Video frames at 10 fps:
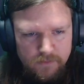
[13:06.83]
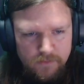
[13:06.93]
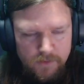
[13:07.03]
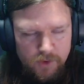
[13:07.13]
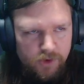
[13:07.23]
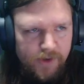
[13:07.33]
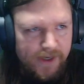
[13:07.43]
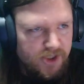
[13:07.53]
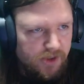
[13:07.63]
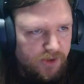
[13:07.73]
Although,
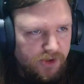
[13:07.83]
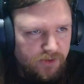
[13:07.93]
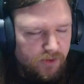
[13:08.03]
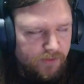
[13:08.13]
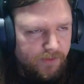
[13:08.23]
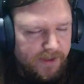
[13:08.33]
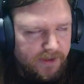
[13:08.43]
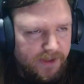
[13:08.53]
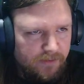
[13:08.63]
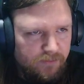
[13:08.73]
actually, we should probably
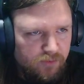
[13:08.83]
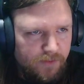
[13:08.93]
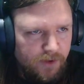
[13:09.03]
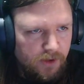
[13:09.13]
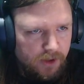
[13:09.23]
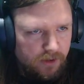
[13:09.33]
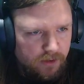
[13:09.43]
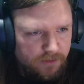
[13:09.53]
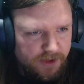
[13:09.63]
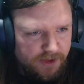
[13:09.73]
take a proper look at
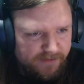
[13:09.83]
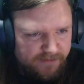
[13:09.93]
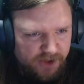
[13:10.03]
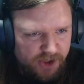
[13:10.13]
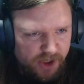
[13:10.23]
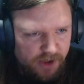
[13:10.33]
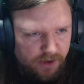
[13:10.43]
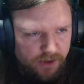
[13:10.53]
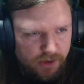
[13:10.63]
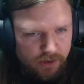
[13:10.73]
them to see if they've
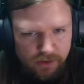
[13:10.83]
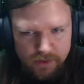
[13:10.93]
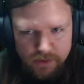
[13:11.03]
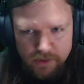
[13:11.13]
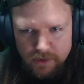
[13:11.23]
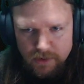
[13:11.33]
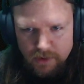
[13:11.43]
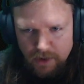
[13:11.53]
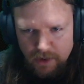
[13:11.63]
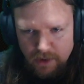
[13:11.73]
changed.
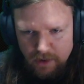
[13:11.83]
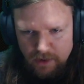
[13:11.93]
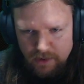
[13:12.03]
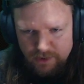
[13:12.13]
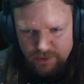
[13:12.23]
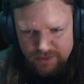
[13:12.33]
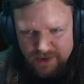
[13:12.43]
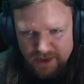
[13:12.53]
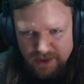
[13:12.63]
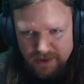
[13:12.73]
I don't
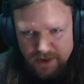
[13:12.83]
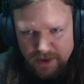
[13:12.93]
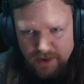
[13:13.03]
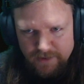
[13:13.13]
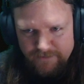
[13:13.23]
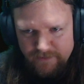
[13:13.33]
think they have.